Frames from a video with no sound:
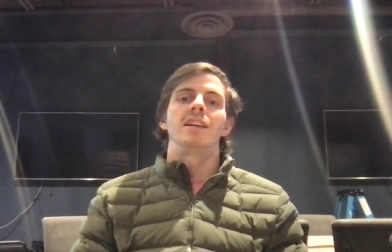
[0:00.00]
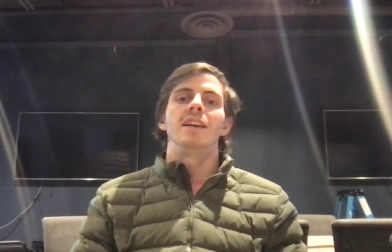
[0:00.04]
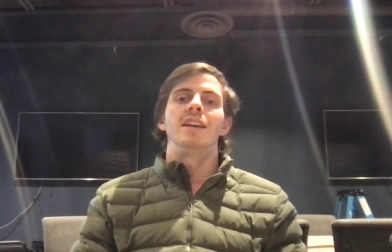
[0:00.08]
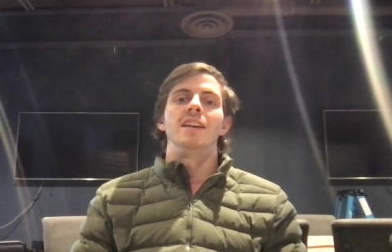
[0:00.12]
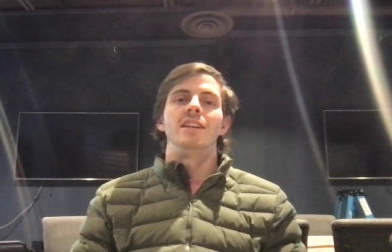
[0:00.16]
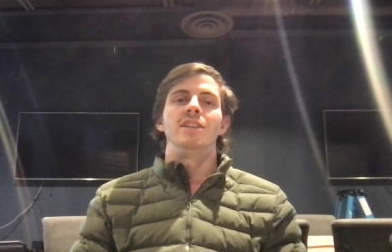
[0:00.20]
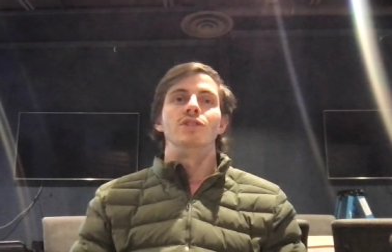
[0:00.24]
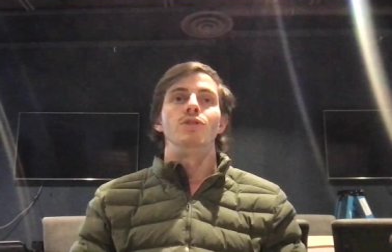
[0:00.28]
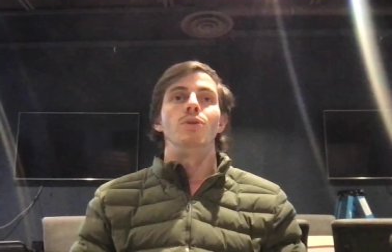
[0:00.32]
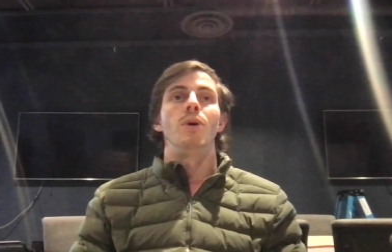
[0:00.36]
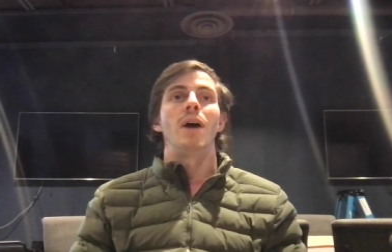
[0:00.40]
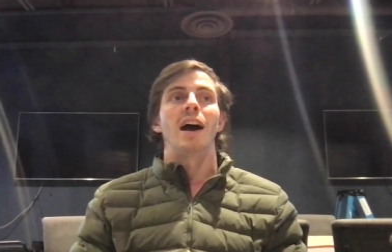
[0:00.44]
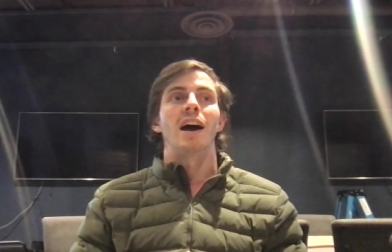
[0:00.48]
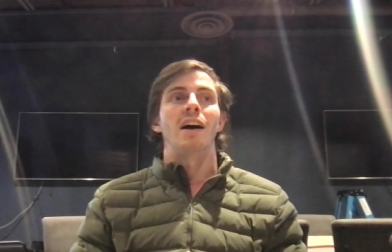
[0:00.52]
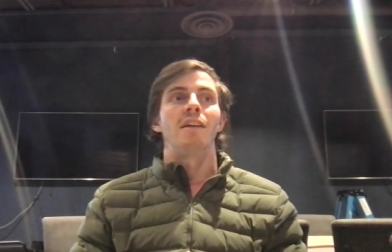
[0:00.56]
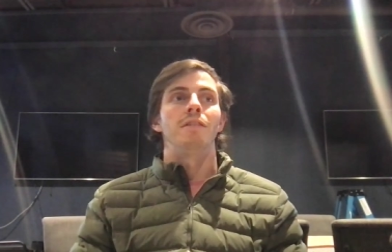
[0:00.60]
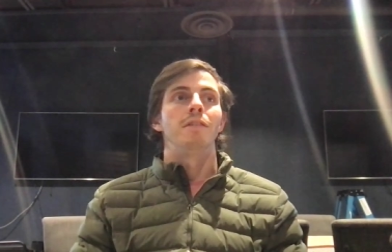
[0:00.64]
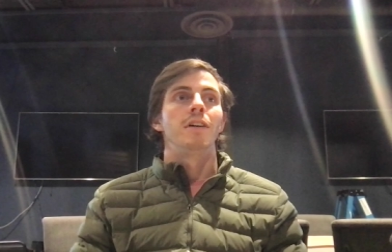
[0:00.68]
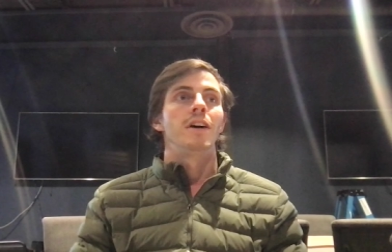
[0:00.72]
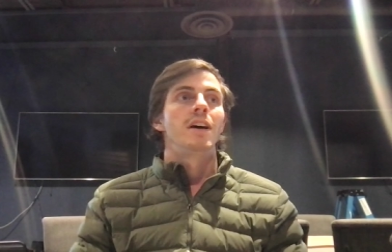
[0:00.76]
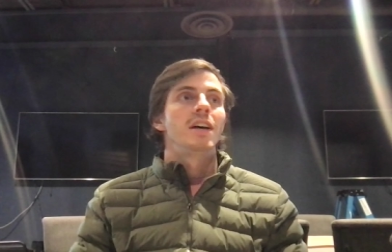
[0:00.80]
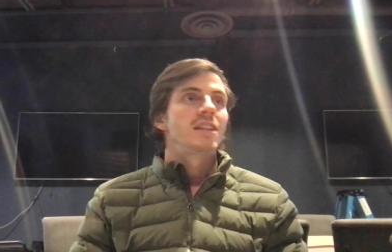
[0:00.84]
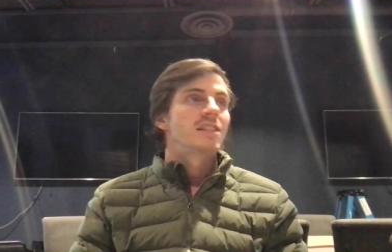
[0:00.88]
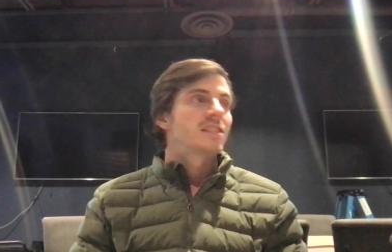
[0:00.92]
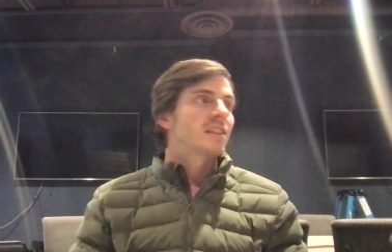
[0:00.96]
is you have
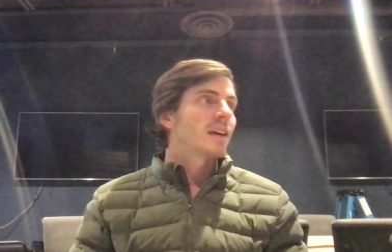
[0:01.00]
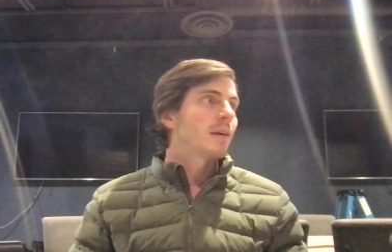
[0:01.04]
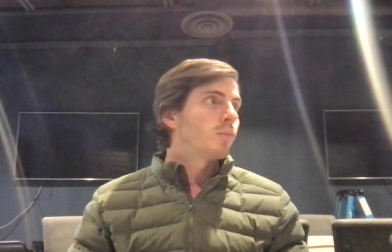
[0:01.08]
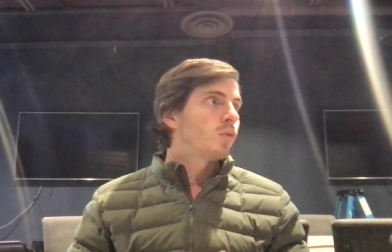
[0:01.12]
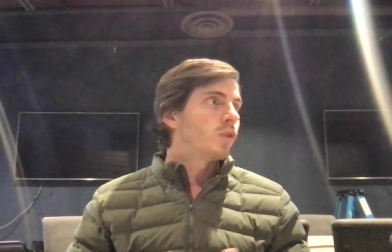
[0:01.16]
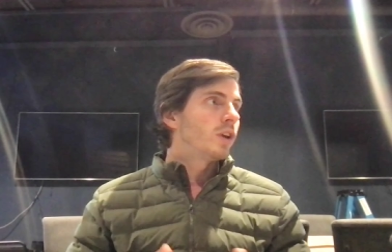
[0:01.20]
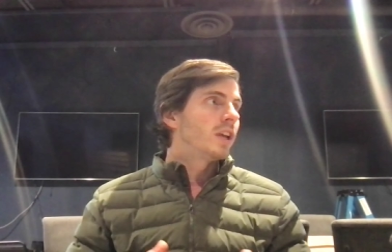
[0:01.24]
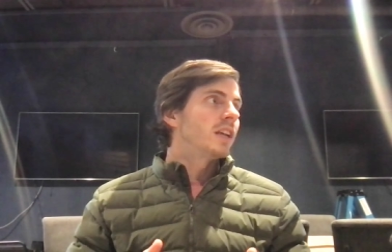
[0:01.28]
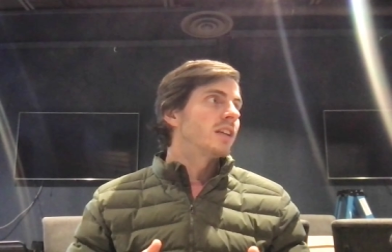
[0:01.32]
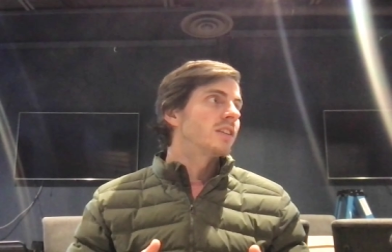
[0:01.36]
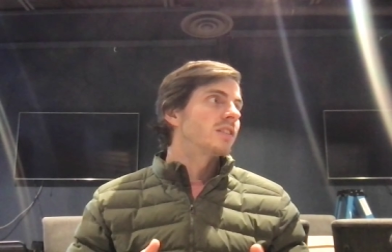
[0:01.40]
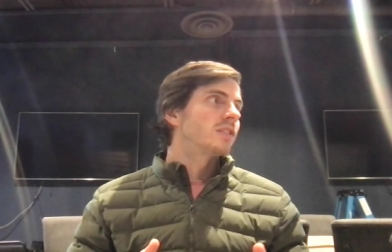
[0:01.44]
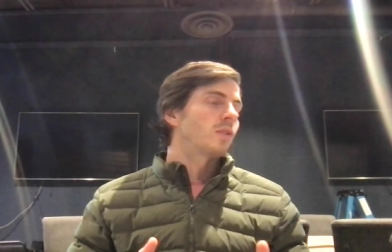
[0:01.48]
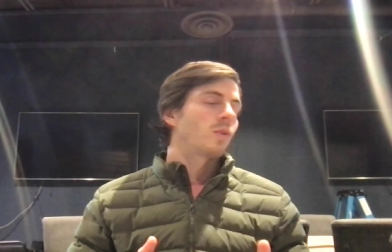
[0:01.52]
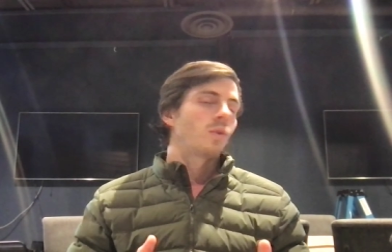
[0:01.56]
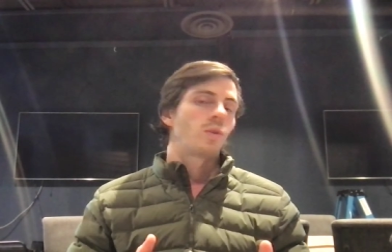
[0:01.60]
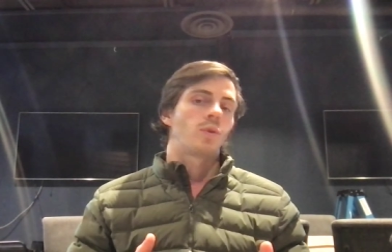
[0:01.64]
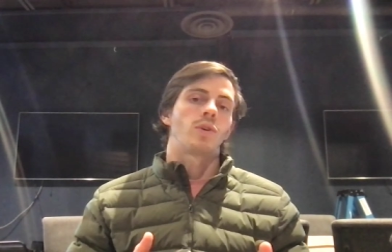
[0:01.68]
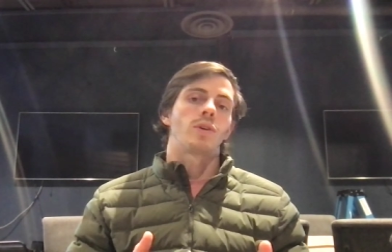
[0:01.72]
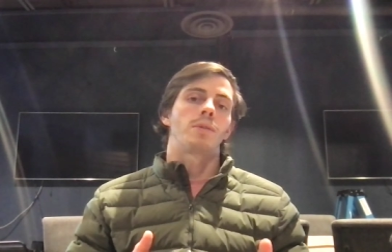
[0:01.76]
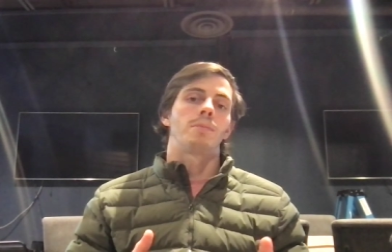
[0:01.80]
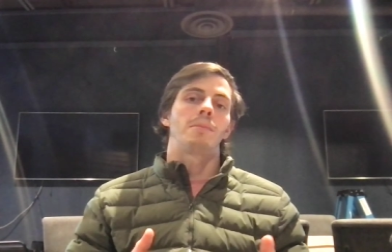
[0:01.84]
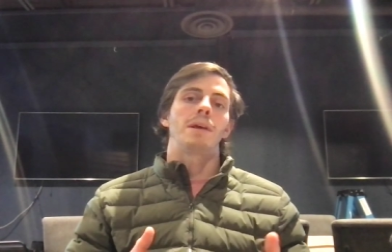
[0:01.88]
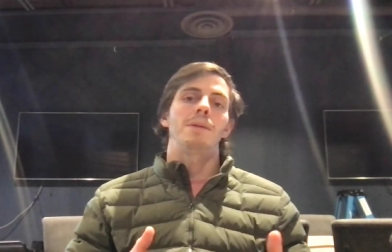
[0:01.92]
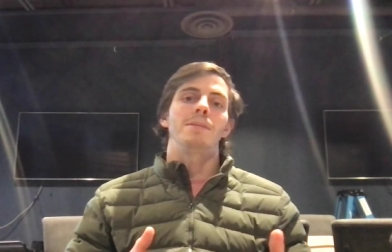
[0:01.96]
some weeks
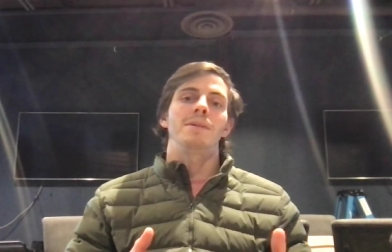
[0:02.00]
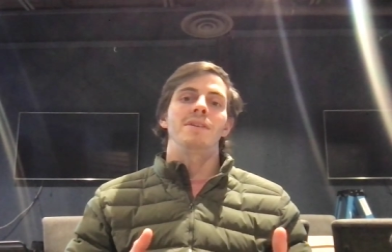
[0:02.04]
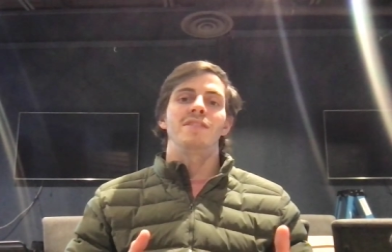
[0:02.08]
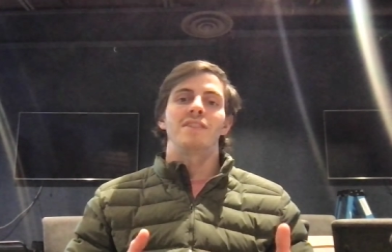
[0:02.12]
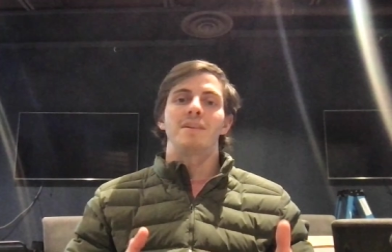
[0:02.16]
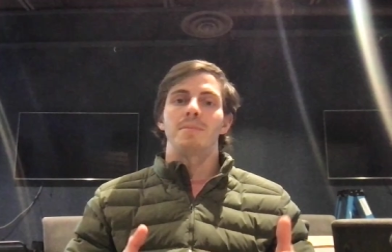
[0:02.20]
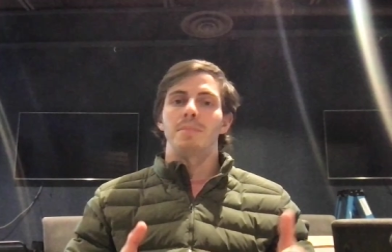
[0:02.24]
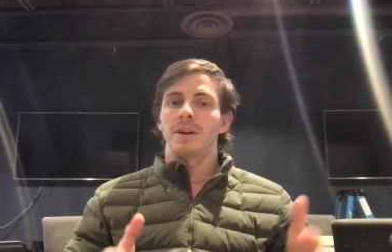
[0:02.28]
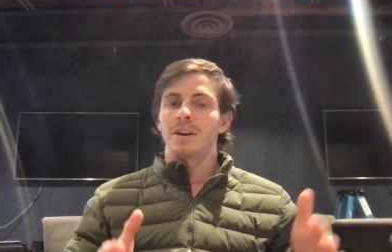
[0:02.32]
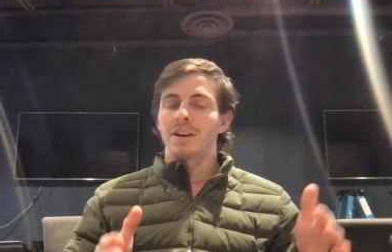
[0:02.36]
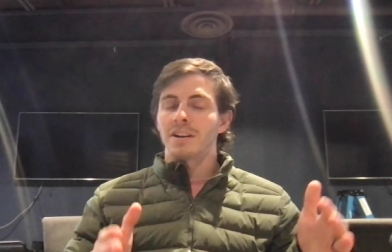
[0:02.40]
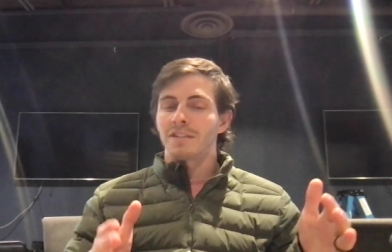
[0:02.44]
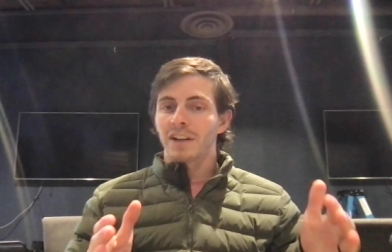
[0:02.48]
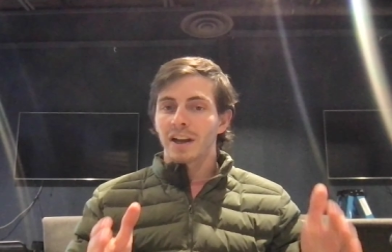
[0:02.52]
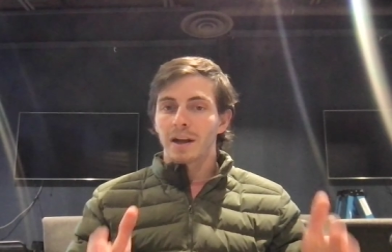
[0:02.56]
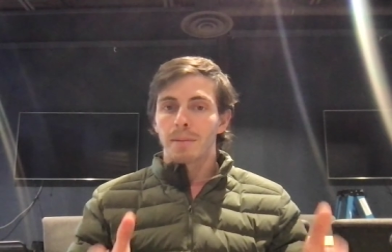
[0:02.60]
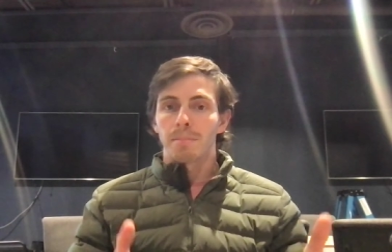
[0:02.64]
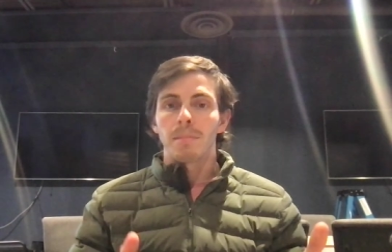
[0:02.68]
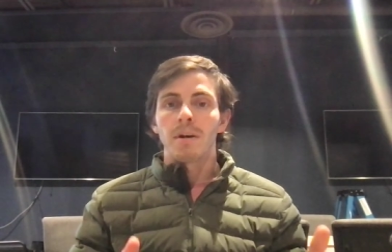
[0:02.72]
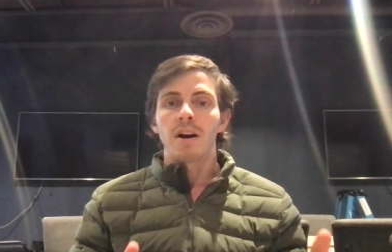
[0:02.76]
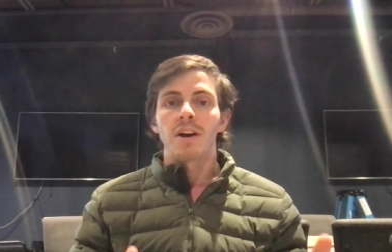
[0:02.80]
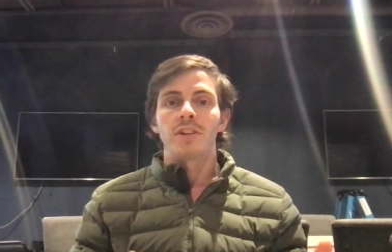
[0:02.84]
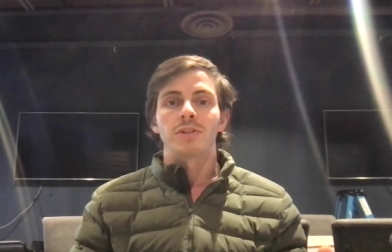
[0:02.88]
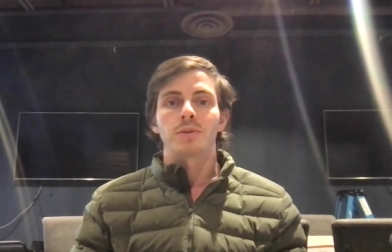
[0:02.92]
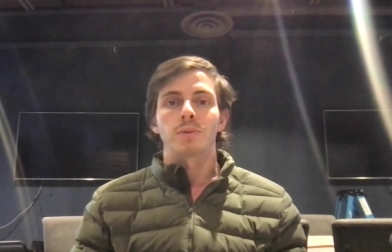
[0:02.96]
or maybe even a period of like a
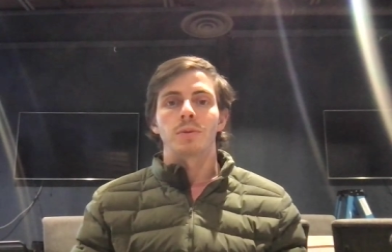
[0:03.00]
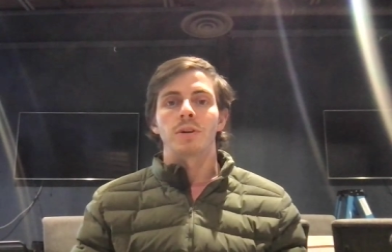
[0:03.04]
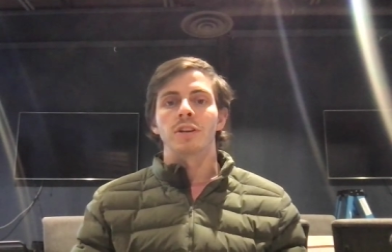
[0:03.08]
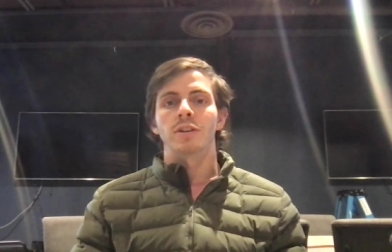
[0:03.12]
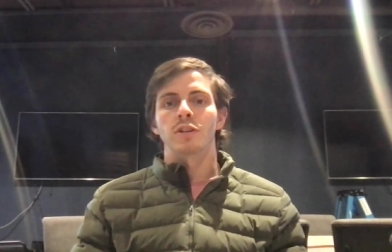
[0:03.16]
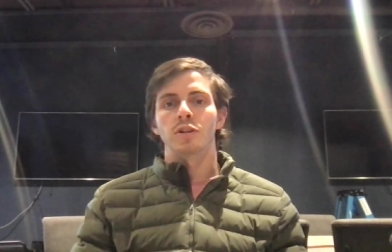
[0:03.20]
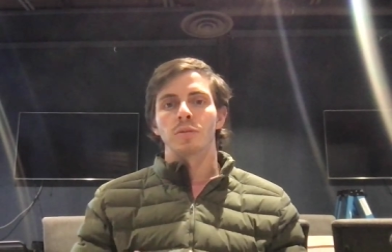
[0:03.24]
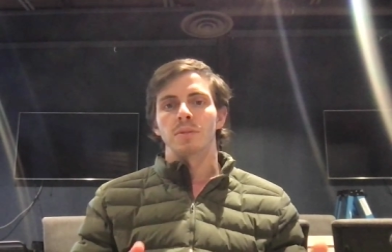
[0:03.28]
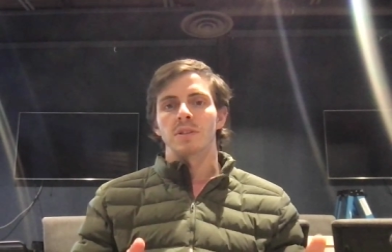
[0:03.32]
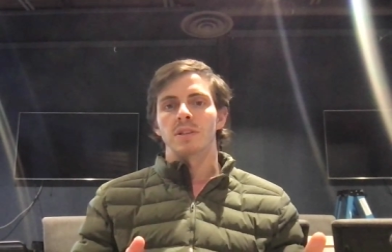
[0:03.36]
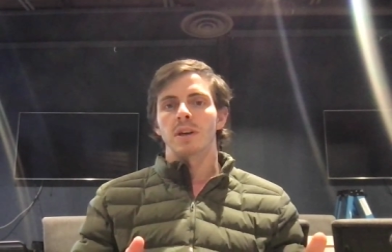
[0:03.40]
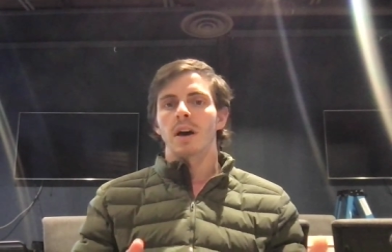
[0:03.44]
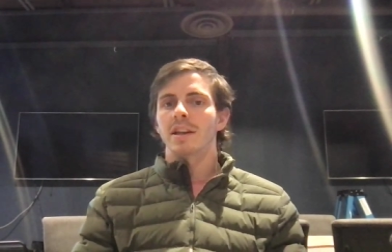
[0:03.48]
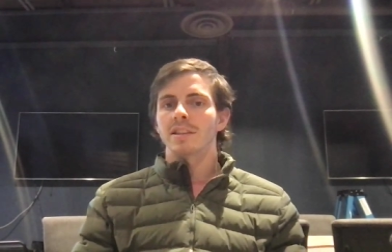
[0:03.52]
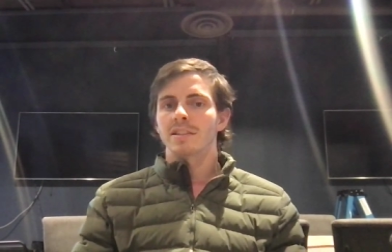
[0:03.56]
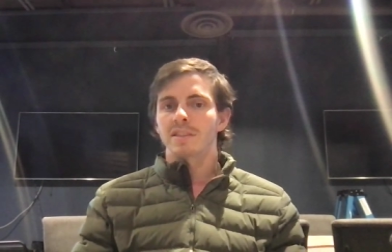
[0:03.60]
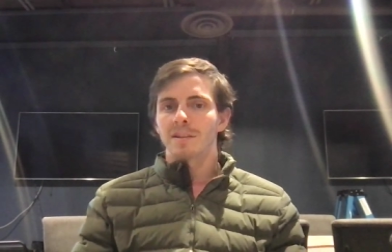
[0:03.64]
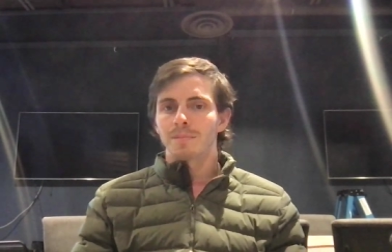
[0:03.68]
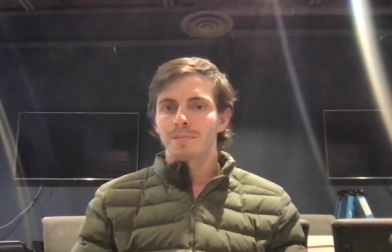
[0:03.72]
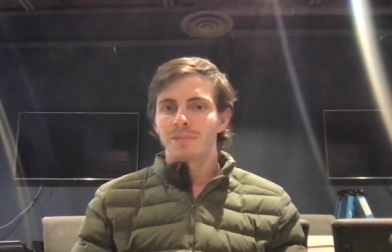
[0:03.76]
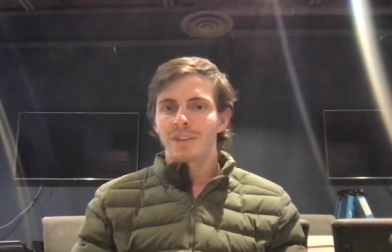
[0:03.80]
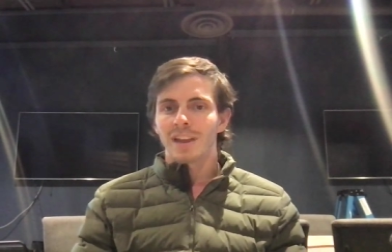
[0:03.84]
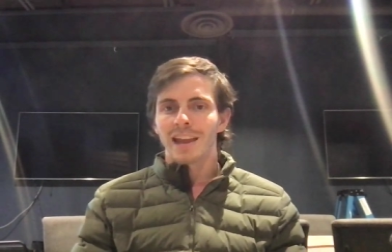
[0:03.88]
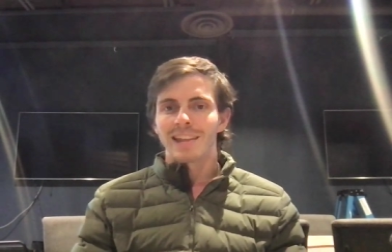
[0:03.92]
month where your group is awesome.